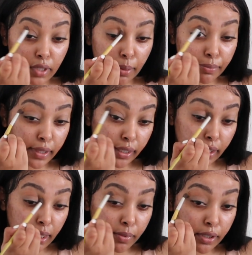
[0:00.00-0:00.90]
I'm
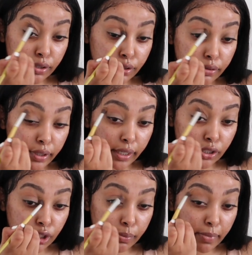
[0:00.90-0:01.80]
thinking I'm gonna do like
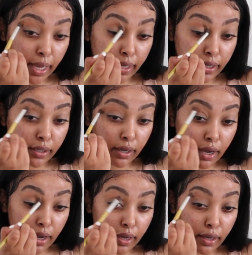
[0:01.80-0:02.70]
a dramatic
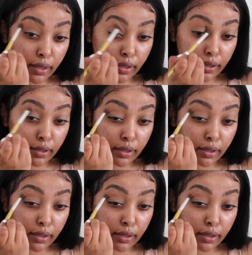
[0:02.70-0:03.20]
eye,